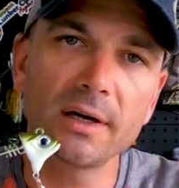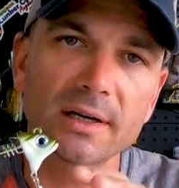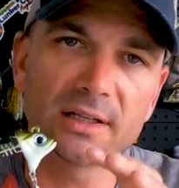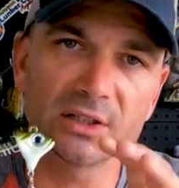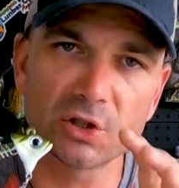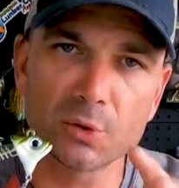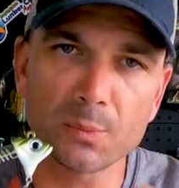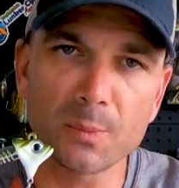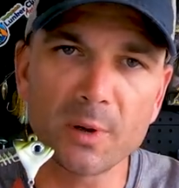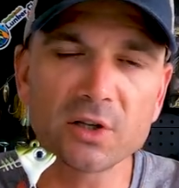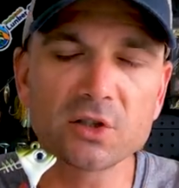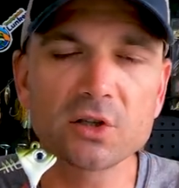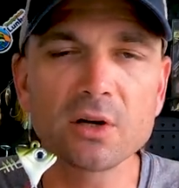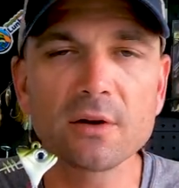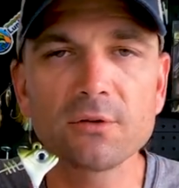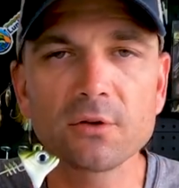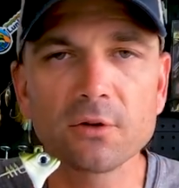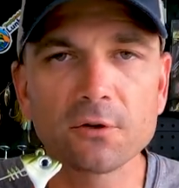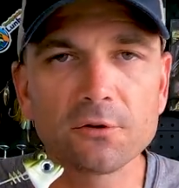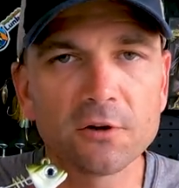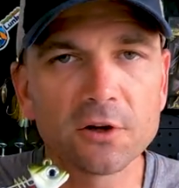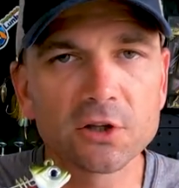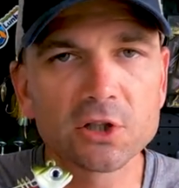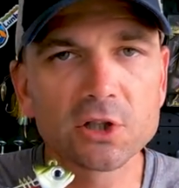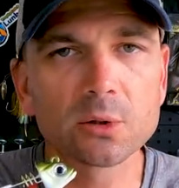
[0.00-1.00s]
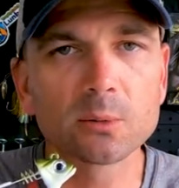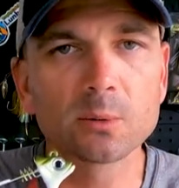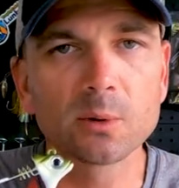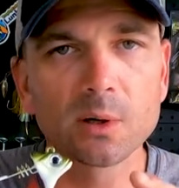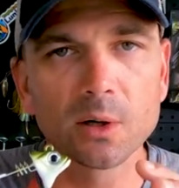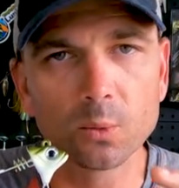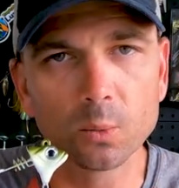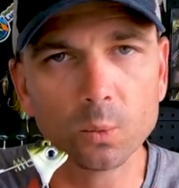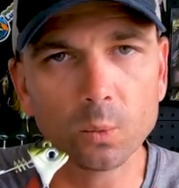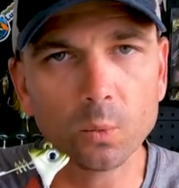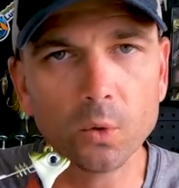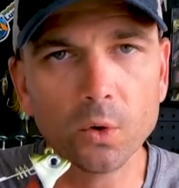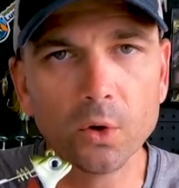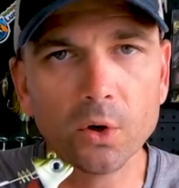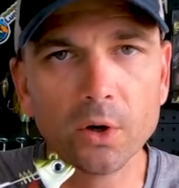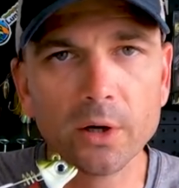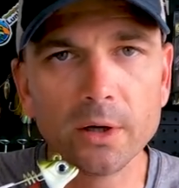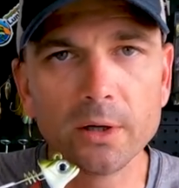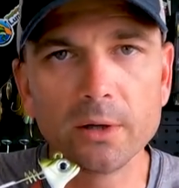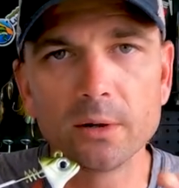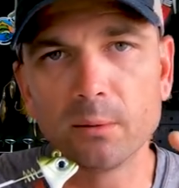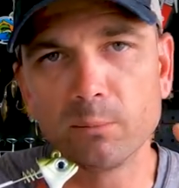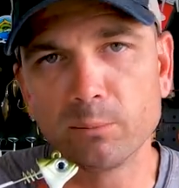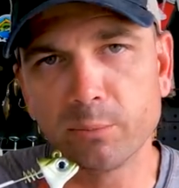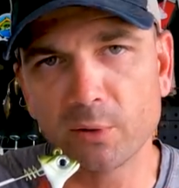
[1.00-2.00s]
and especially if you're fishing around
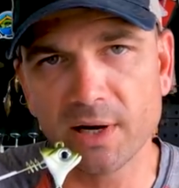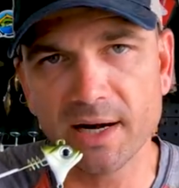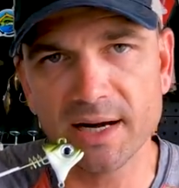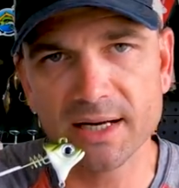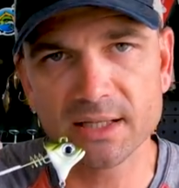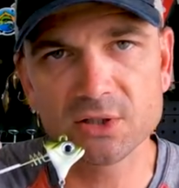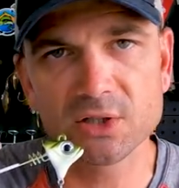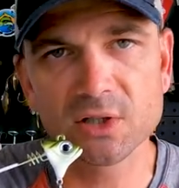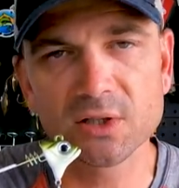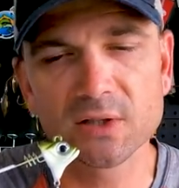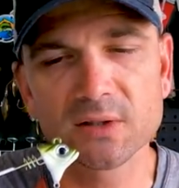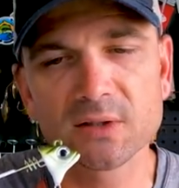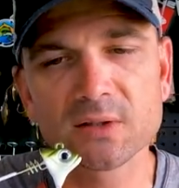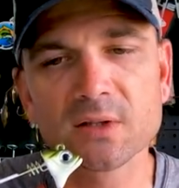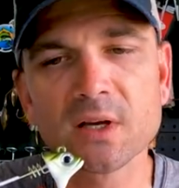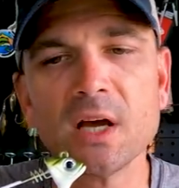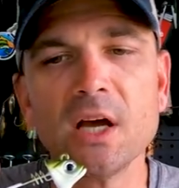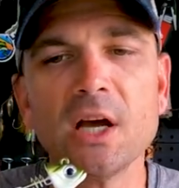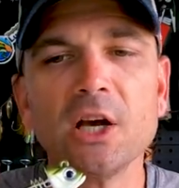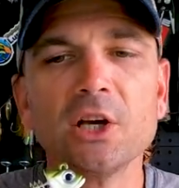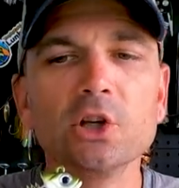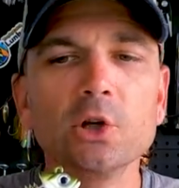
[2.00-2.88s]
wood or branches,